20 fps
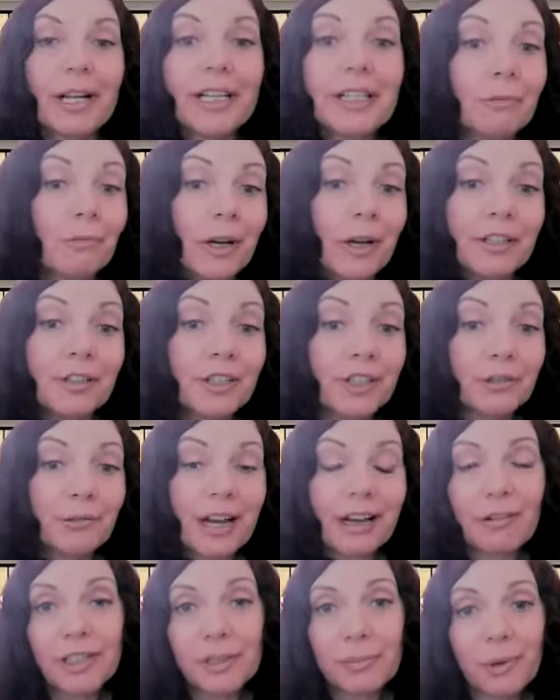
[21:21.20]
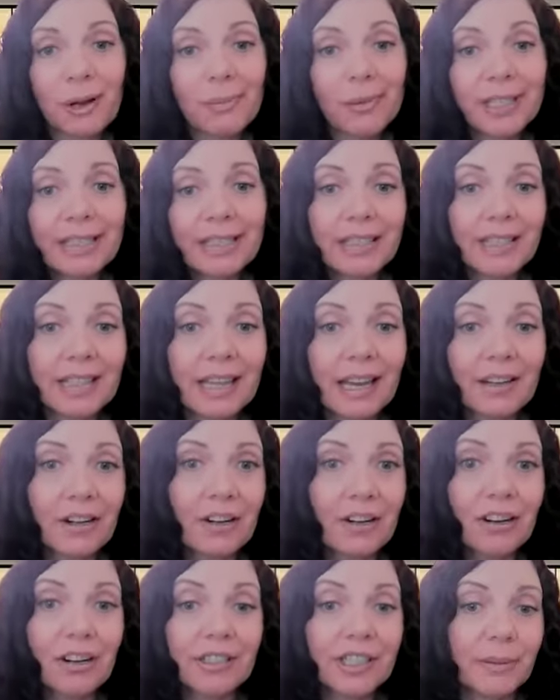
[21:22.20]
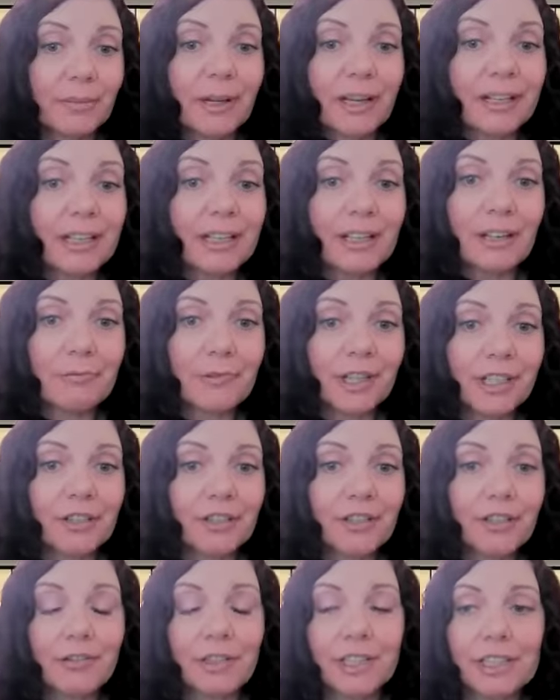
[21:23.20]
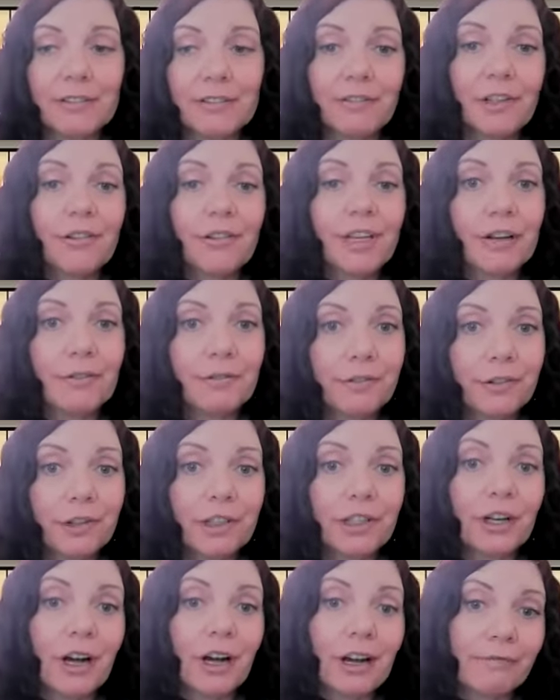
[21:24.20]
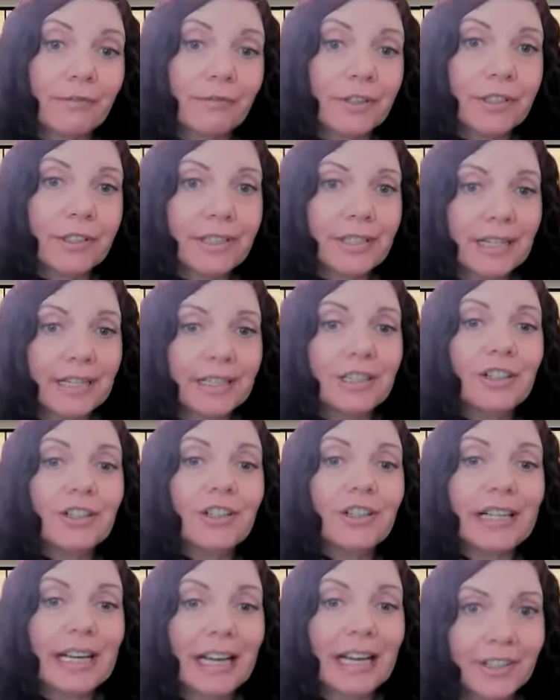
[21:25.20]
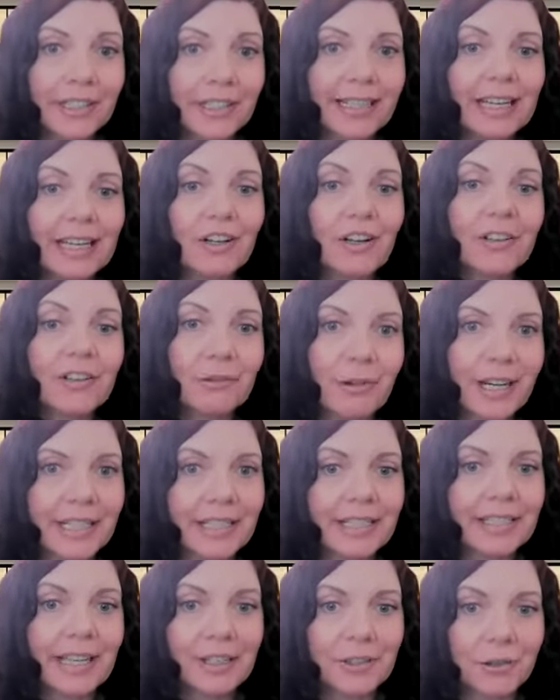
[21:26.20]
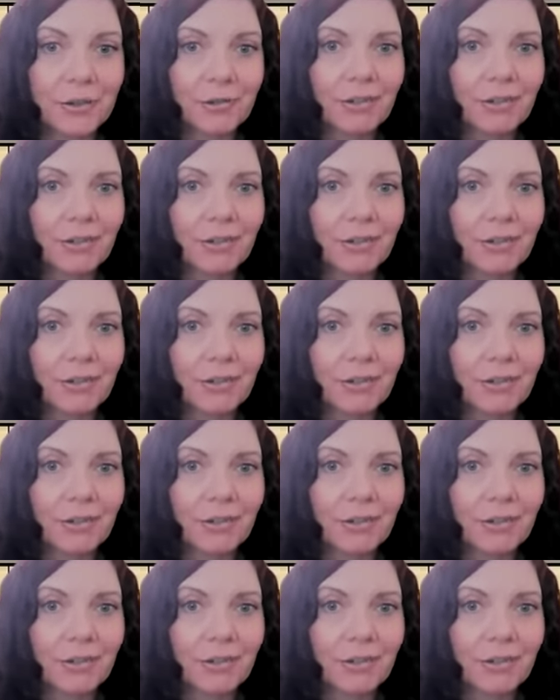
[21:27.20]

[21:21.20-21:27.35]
one one or two hours probably isn't that hard depending on what you're doing if you're there for a conference then you're going to have to get on the right